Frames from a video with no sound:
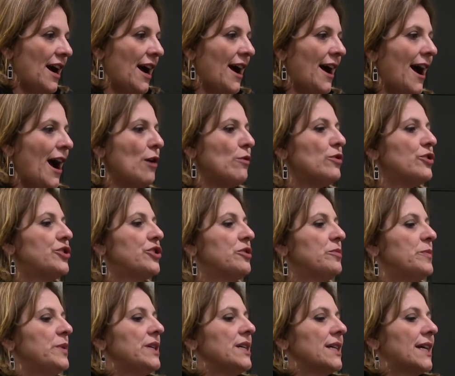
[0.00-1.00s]
how would
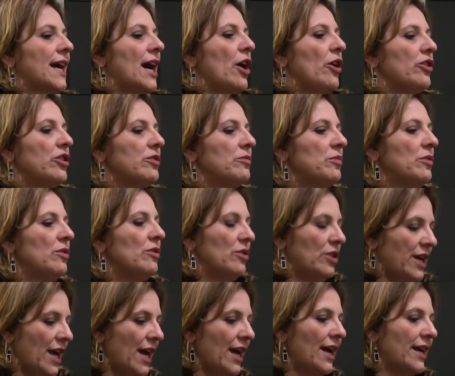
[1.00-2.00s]
you be accountable?
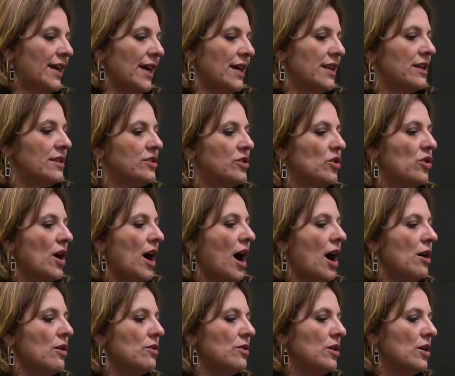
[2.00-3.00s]
Okay, I get it. So
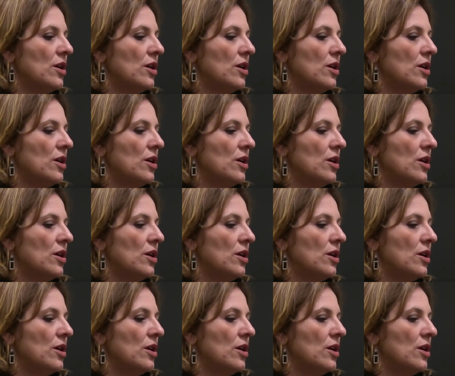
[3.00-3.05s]
how?